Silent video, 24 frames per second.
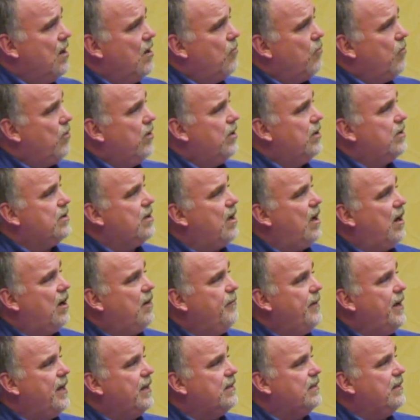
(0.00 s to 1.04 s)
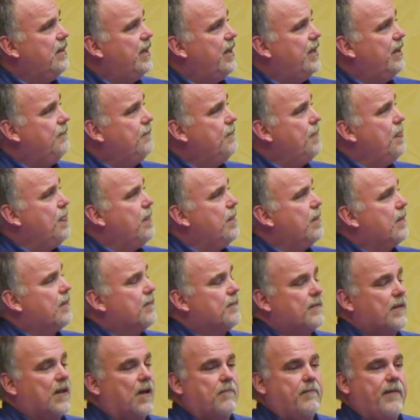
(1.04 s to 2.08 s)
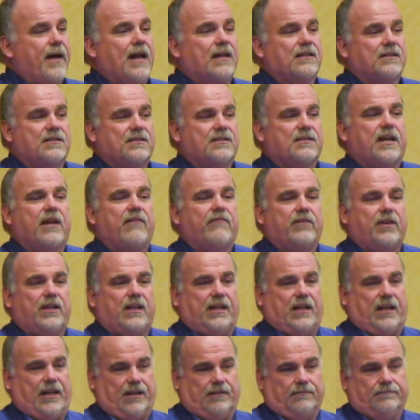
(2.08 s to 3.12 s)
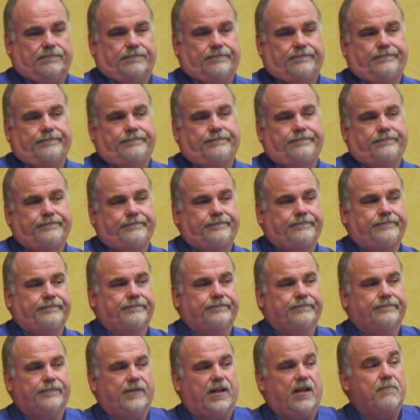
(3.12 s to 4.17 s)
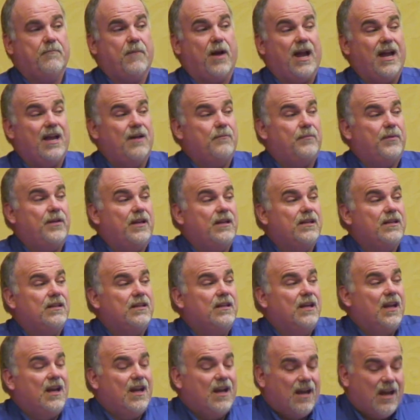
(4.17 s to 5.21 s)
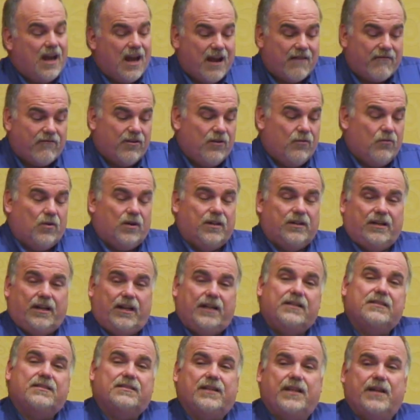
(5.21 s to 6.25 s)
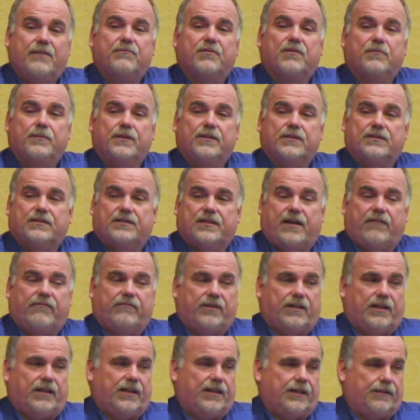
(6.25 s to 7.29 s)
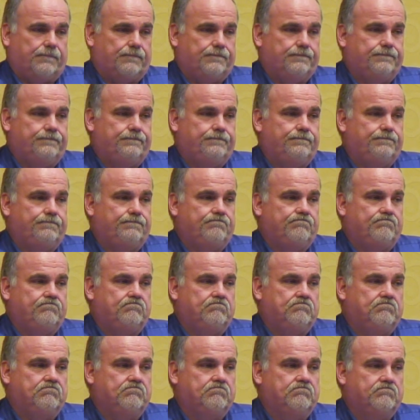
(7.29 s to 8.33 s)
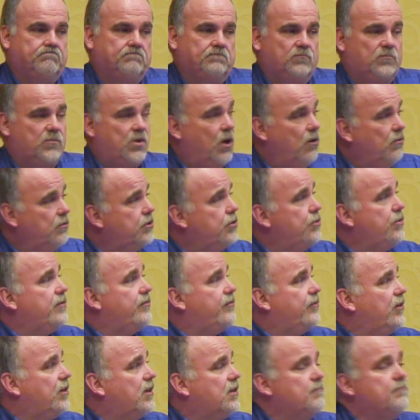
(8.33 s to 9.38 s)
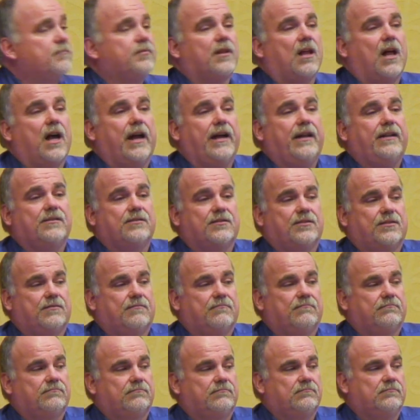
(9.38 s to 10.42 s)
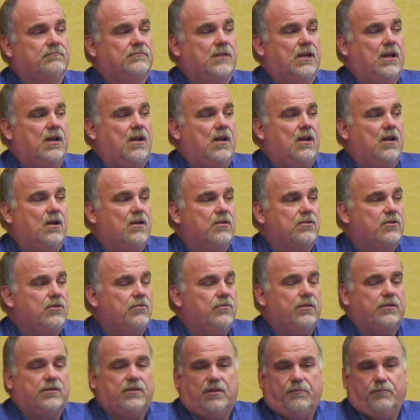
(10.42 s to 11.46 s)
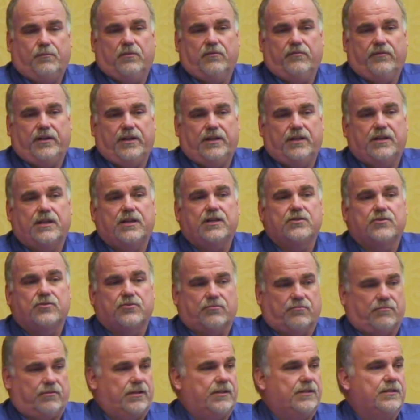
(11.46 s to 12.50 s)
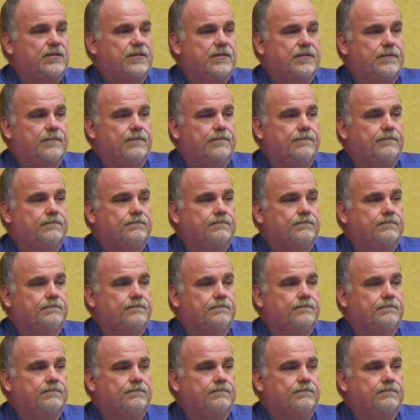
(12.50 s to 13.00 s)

We're going to talk about today about 70E. In my opinion, everyone needs to implement 70E. Don't do it for compliance. Do it to prevent injuries.